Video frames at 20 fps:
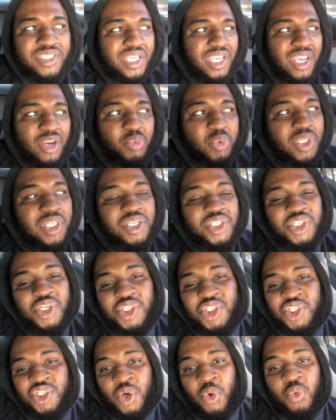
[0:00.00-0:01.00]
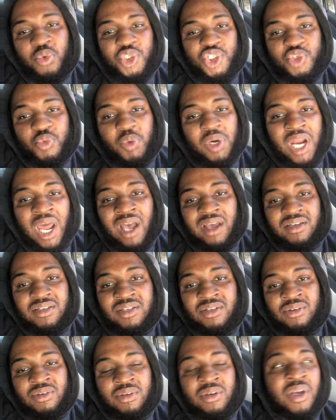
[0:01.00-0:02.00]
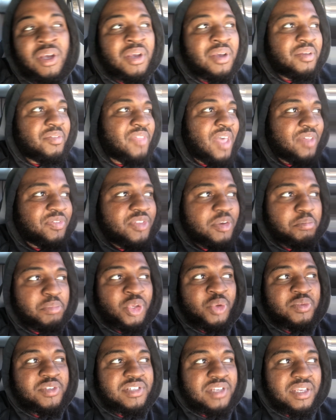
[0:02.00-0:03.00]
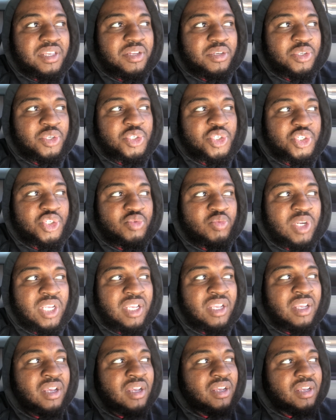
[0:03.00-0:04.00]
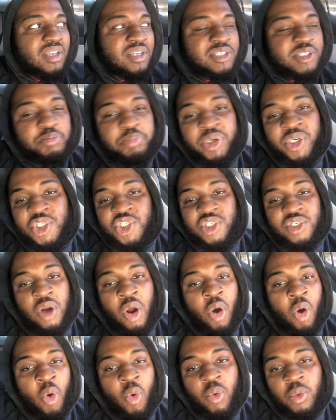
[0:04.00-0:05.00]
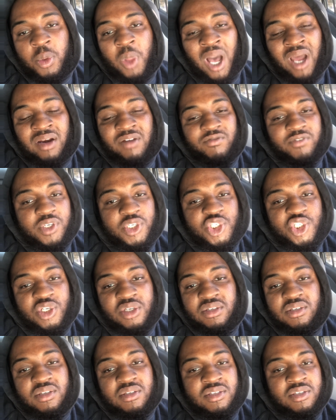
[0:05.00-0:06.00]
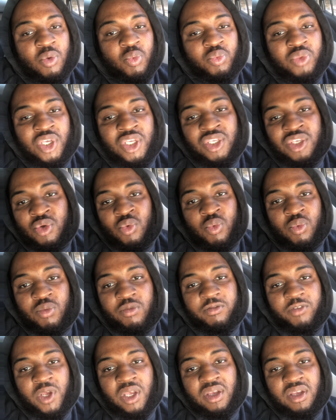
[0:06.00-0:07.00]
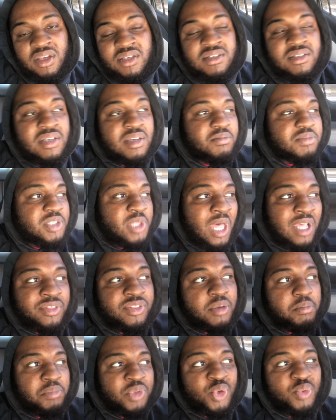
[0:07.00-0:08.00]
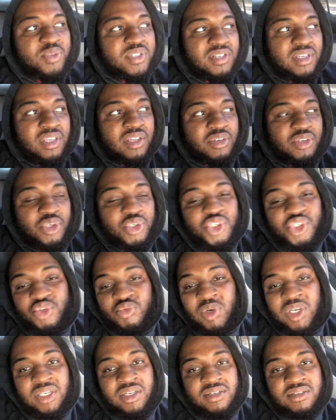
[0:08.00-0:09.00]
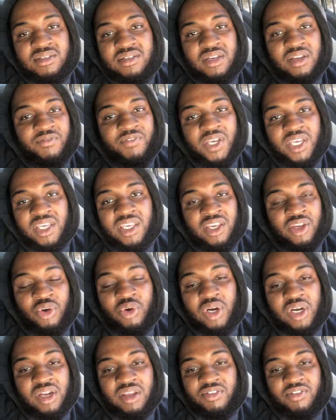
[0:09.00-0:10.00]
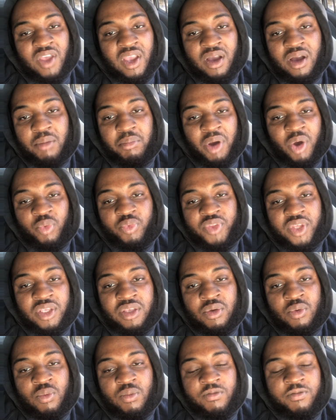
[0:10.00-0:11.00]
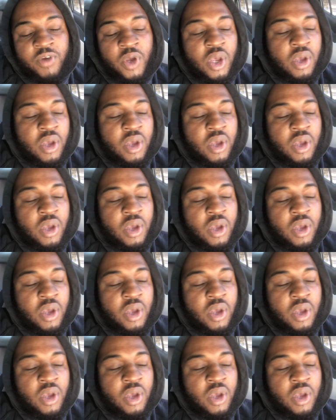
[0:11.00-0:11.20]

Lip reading: it really just shows you an idea that the music industry is pushing a whole lot of agendas on the youth. It seems like the music industry doesn't even care anything about the youth.